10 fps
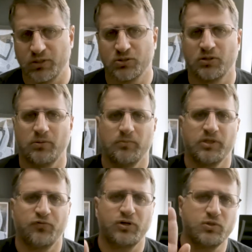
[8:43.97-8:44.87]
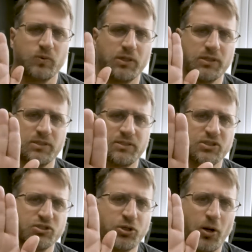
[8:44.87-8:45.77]
So the first one is the
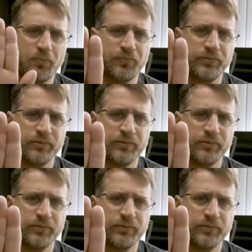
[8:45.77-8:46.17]
stop.